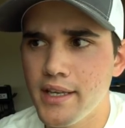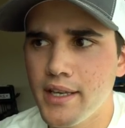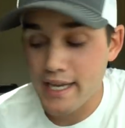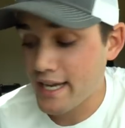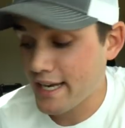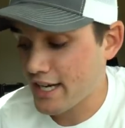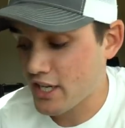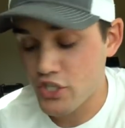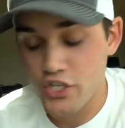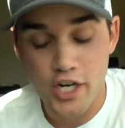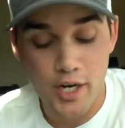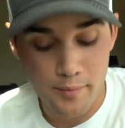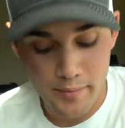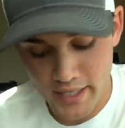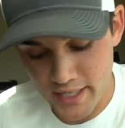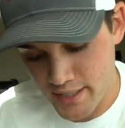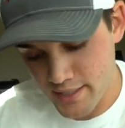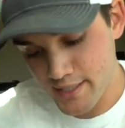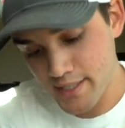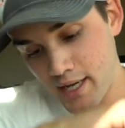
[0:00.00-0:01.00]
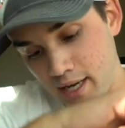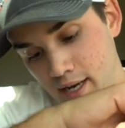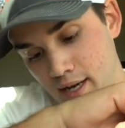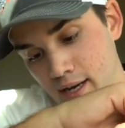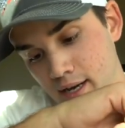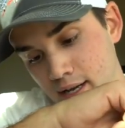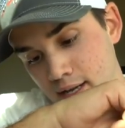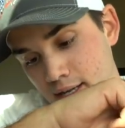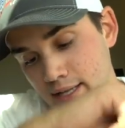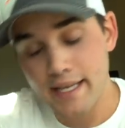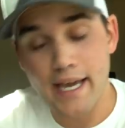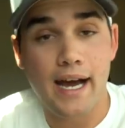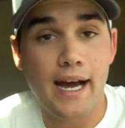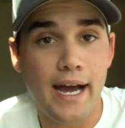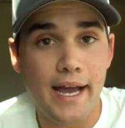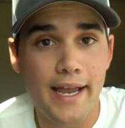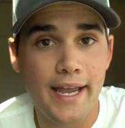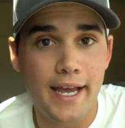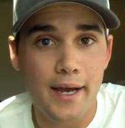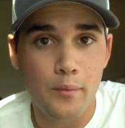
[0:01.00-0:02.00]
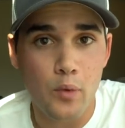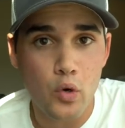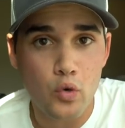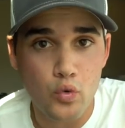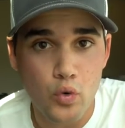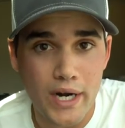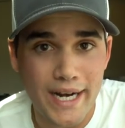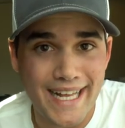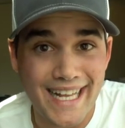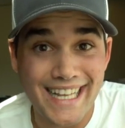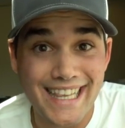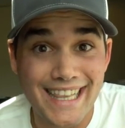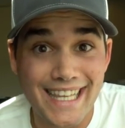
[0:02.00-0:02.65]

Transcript: I gotta shut up because, uh, yeah, I am running